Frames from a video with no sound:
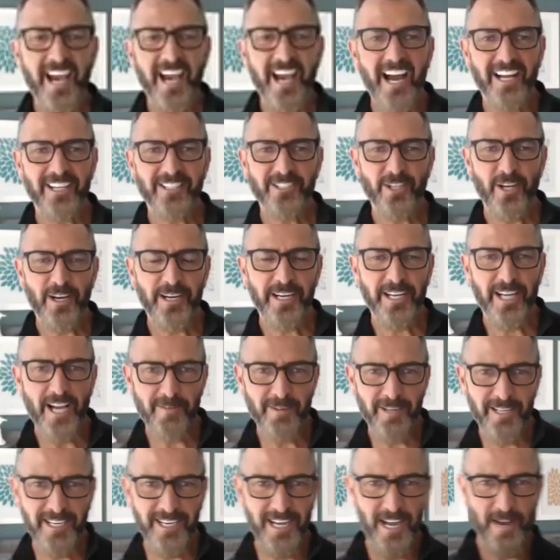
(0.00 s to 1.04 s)
I do. I'm
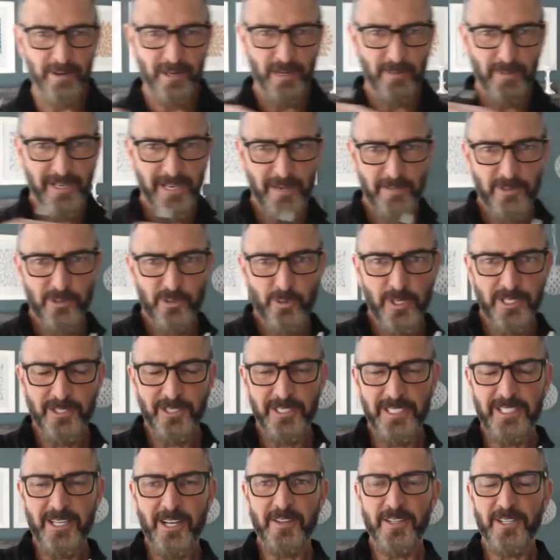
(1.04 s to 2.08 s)
gonna become
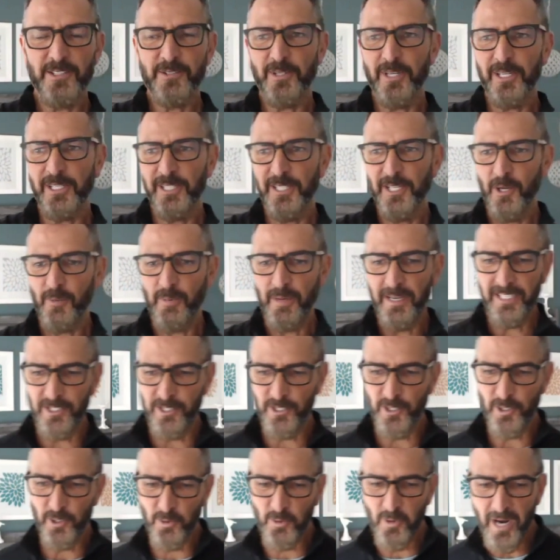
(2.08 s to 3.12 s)
Switzerland on this in a little bit, because
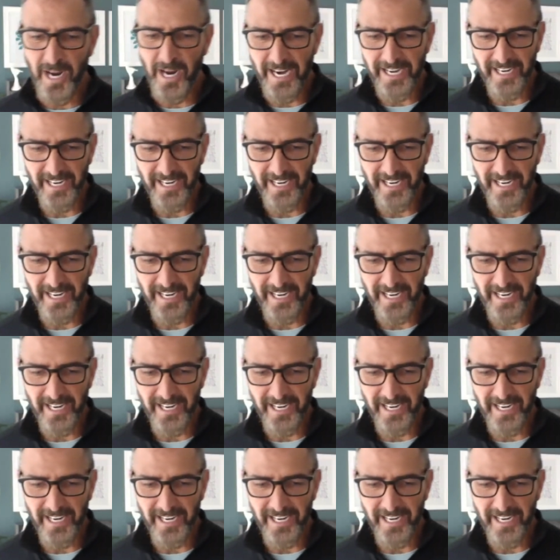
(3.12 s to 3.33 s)
you're right.